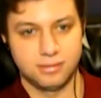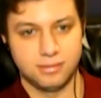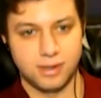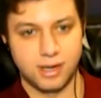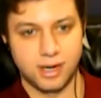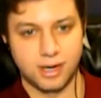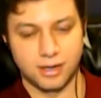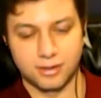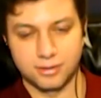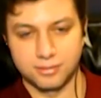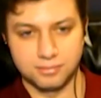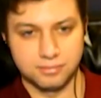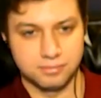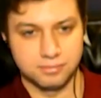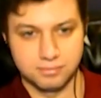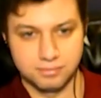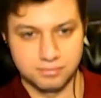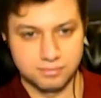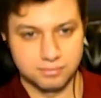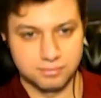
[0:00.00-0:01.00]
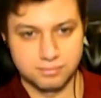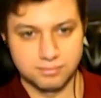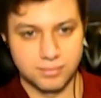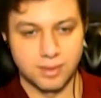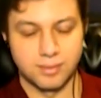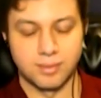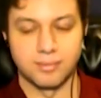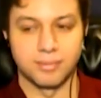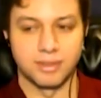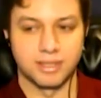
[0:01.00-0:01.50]
are
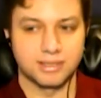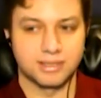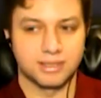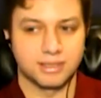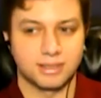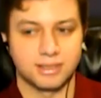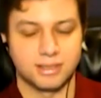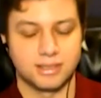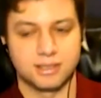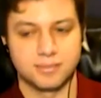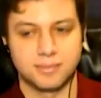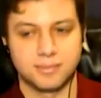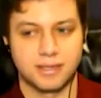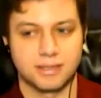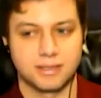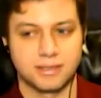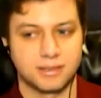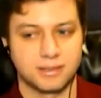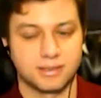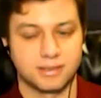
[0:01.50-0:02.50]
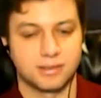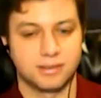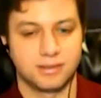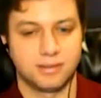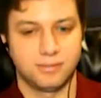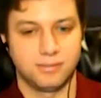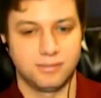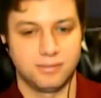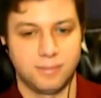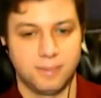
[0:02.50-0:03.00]
probabilistically independent
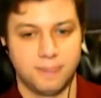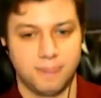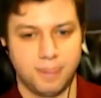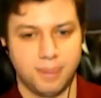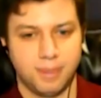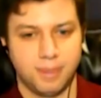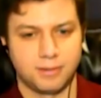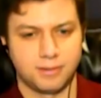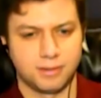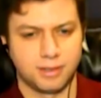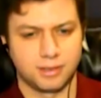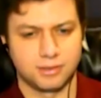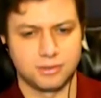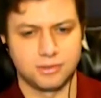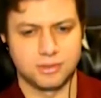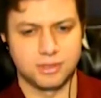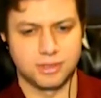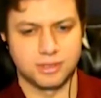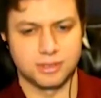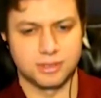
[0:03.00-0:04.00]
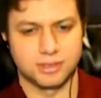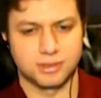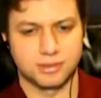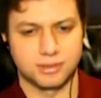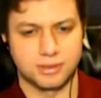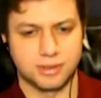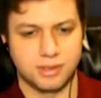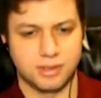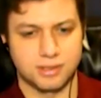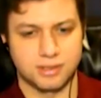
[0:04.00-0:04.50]
and not just
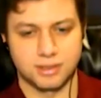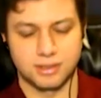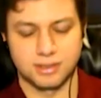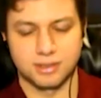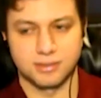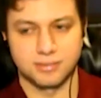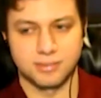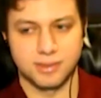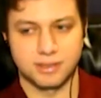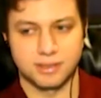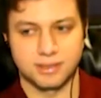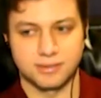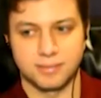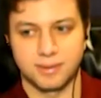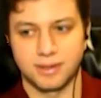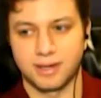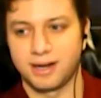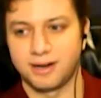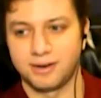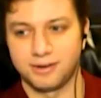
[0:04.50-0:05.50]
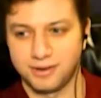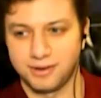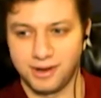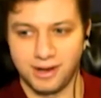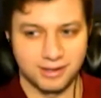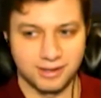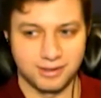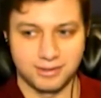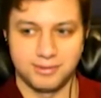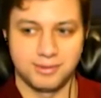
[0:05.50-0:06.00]
causally independent. But I don't know. I,
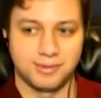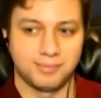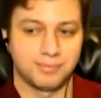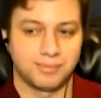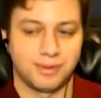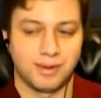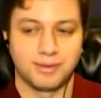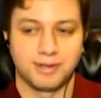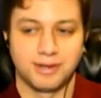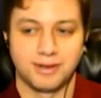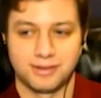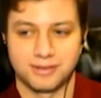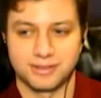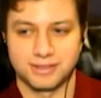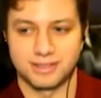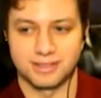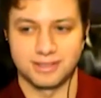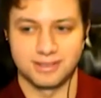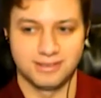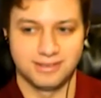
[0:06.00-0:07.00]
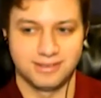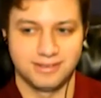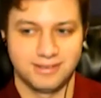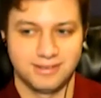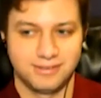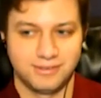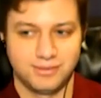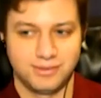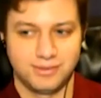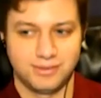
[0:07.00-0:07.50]
you probably know there's a
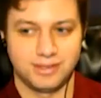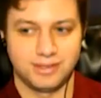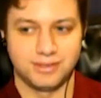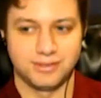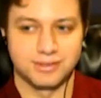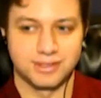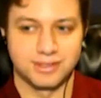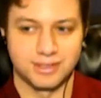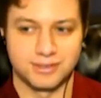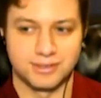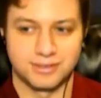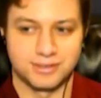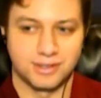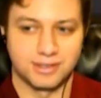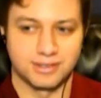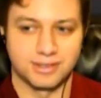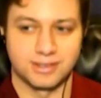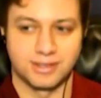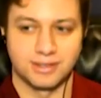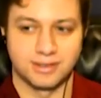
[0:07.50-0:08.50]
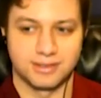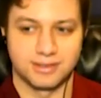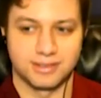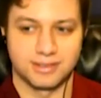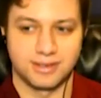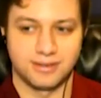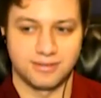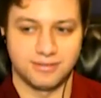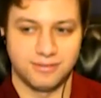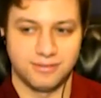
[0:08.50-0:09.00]
huge literature on, on this
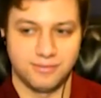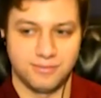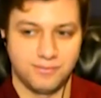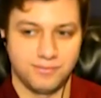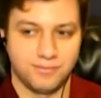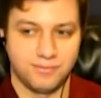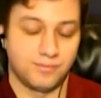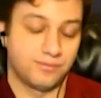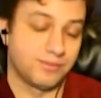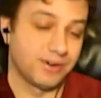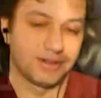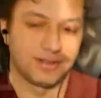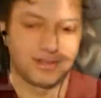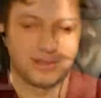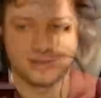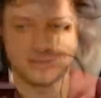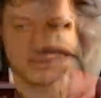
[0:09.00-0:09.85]
stuff fairly long.